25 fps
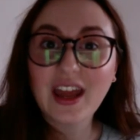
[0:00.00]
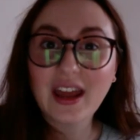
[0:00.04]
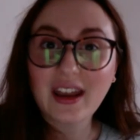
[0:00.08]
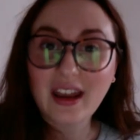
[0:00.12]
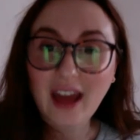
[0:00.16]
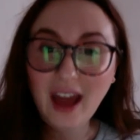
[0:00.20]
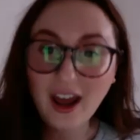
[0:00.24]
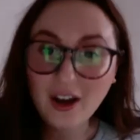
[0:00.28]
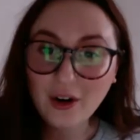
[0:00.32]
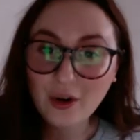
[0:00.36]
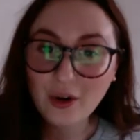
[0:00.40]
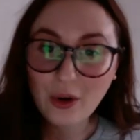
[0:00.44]
and
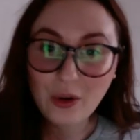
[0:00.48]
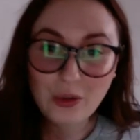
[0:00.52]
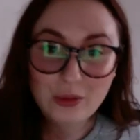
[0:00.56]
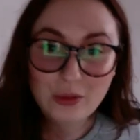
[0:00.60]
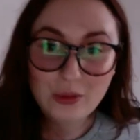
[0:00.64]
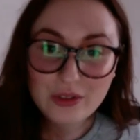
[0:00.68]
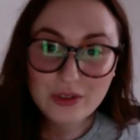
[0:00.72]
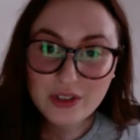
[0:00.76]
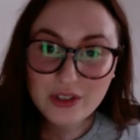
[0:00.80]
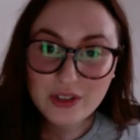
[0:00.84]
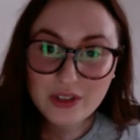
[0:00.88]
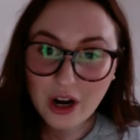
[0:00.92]
had our
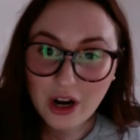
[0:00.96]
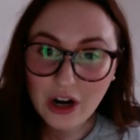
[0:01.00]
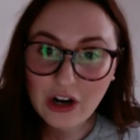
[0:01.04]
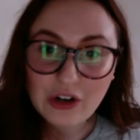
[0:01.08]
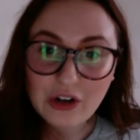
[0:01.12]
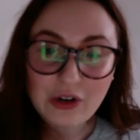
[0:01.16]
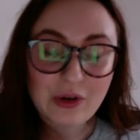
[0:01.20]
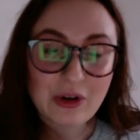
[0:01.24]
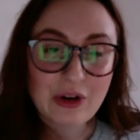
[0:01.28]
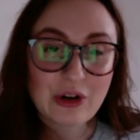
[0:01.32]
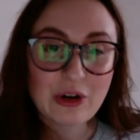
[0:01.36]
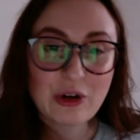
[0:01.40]
own
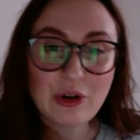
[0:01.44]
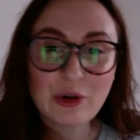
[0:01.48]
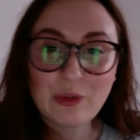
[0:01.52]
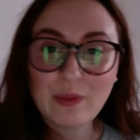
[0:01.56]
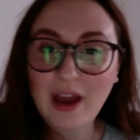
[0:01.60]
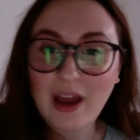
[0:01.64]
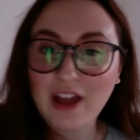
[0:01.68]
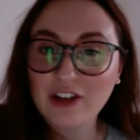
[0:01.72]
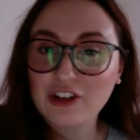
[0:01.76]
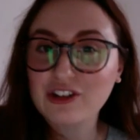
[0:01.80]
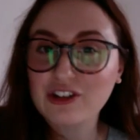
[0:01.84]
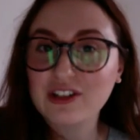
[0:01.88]
darkroom
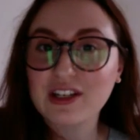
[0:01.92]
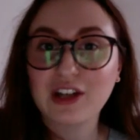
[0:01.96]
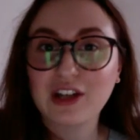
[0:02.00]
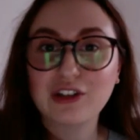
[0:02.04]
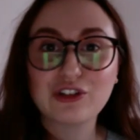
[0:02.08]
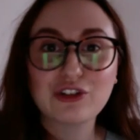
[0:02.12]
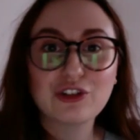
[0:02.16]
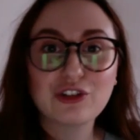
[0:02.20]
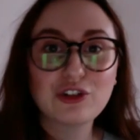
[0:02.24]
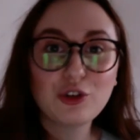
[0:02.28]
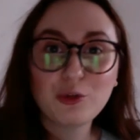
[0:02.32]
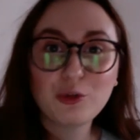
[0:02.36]
and just get
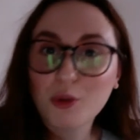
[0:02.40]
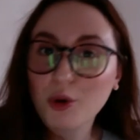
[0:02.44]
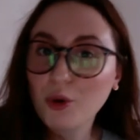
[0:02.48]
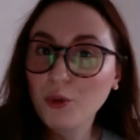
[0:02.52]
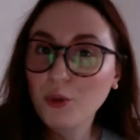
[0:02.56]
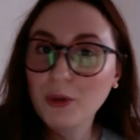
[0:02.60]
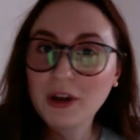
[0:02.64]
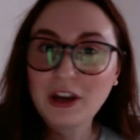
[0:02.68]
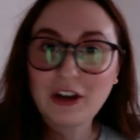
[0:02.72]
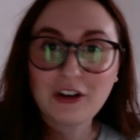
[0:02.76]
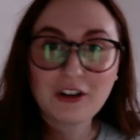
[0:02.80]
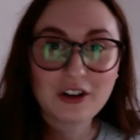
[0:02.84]
super
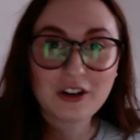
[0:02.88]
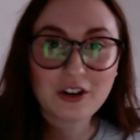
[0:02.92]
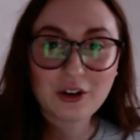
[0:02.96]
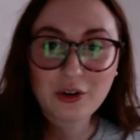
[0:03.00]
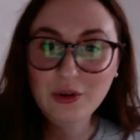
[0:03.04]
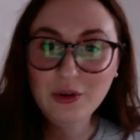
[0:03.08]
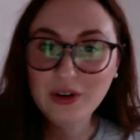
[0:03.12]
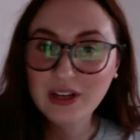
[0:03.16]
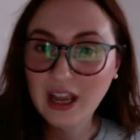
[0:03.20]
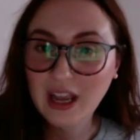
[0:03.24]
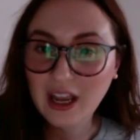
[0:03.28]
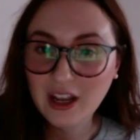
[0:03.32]
weird and
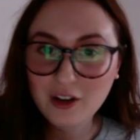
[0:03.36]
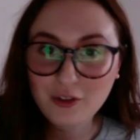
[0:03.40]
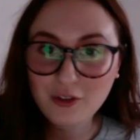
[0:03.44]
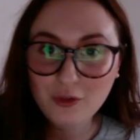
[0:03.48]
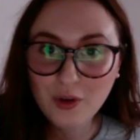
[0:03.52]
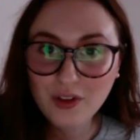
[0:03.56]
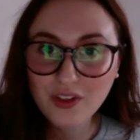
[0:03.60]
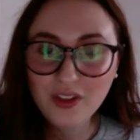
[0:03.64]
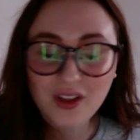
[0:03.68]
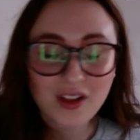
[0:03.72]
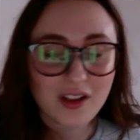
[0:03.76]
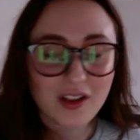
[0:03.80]
creative
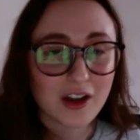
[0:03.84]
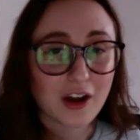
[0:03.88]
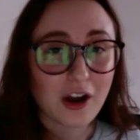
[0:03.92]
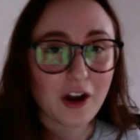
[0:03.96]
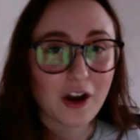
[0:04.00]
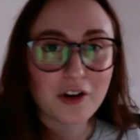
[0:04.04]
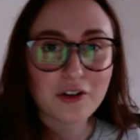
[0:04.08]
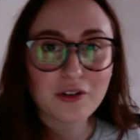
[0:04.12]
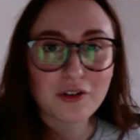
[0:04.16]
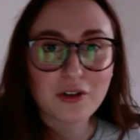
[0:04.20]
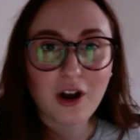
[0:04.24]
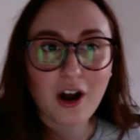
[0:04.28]
with it. Like
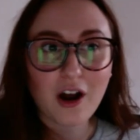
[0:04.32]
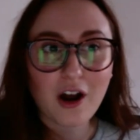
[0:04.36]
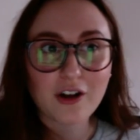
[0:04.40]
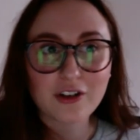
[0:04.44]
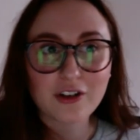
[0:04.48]
our